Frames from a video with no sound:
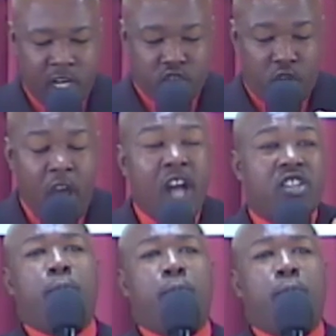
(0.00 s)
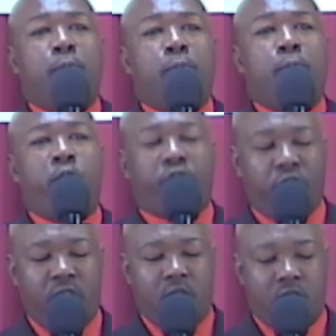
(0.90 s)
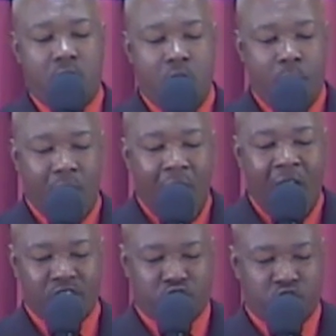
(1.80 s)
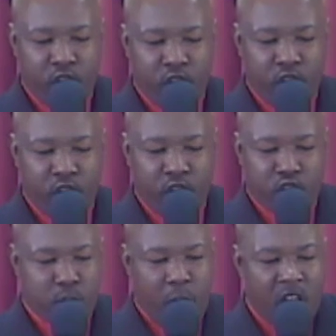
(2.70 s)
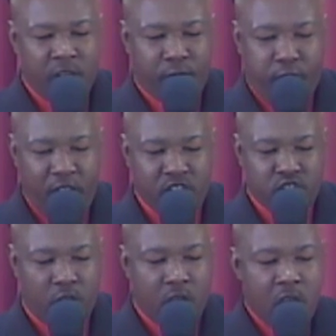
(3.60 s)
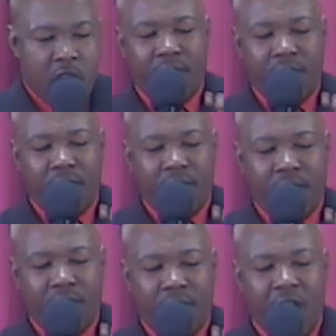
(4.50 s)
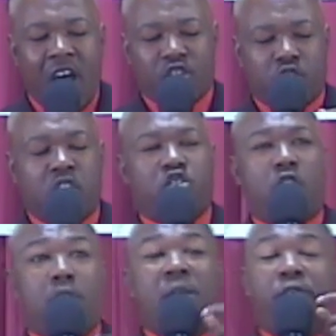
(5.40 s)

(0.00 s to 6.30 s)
is hurting us deep within our, our hearts. But this morning, friends, if each one of us is going to be